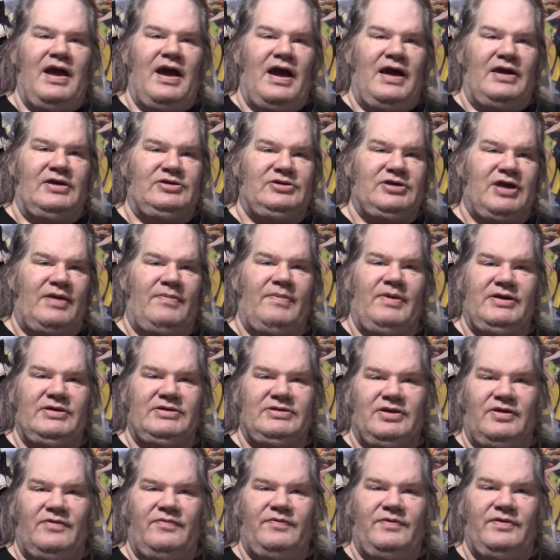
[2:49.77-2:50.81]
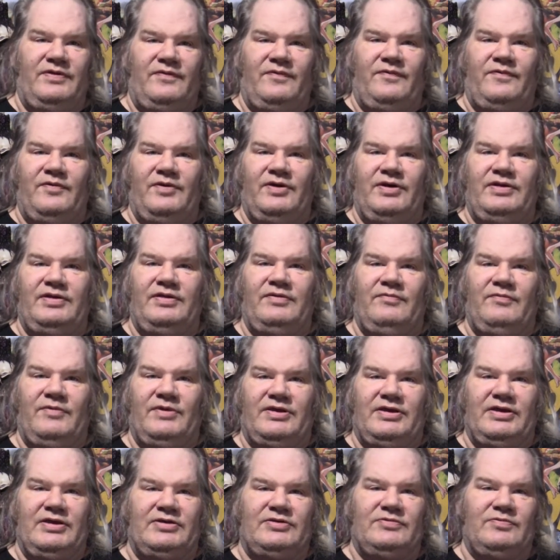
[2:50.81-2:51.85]
I shot myself in the foot
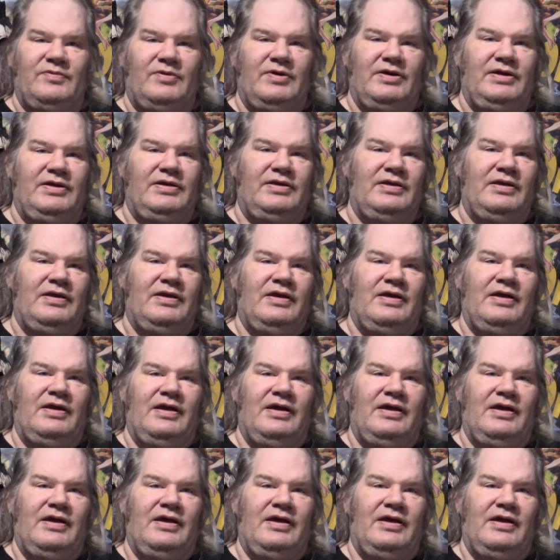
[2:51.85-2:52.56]
with this one.